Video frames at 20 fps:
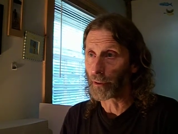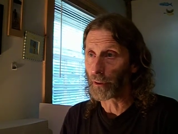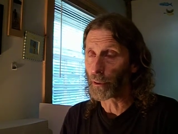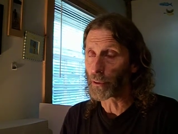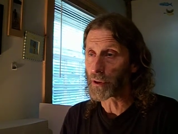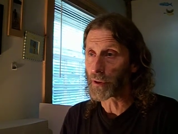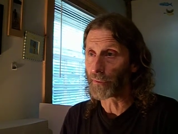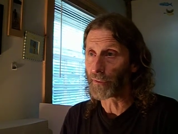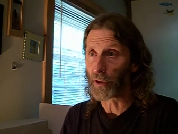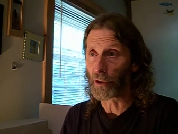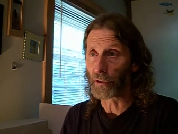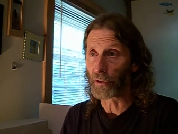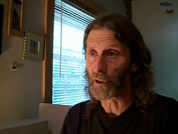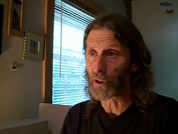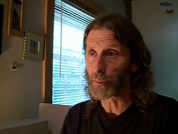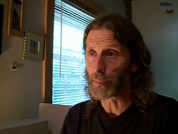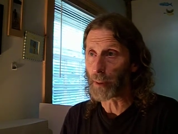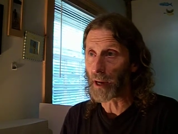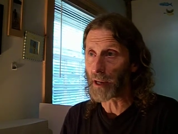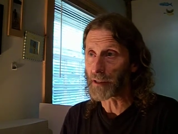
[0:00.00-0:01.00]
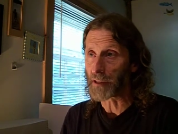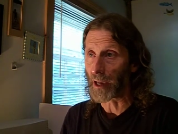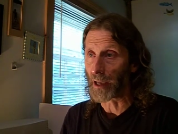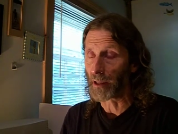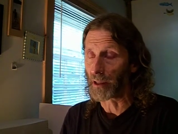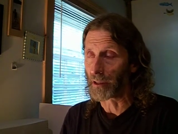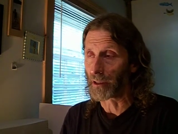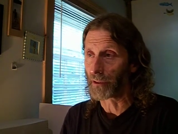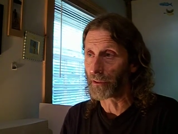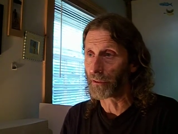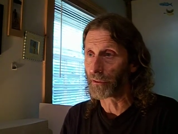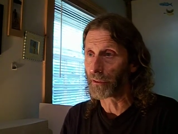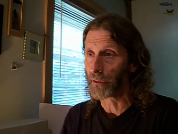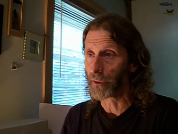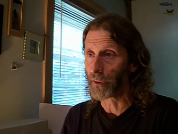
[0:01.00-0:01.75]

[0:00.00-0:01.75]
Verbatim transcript: the Luciferian space aliens,